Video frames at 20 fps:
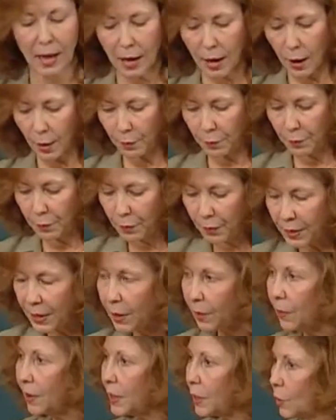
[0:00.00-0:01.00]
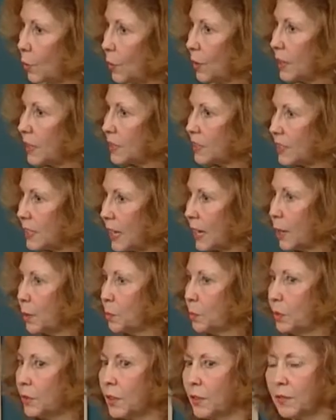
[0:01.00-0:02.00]
A very good
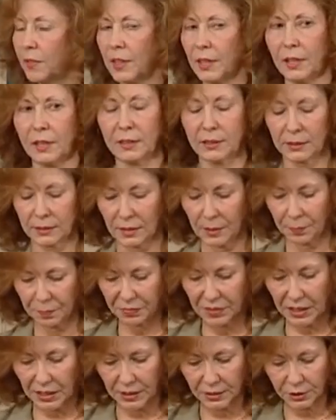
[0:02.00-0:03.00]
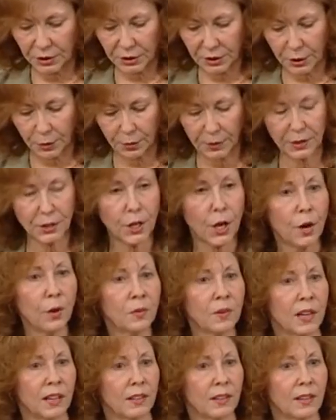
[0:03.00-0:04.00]
example of this is
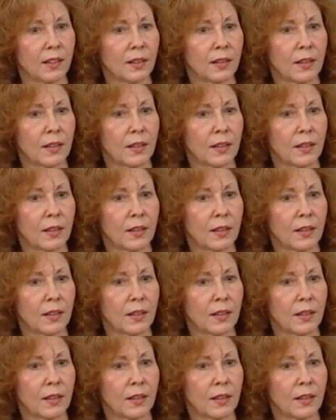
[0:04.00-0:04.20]
serotonin.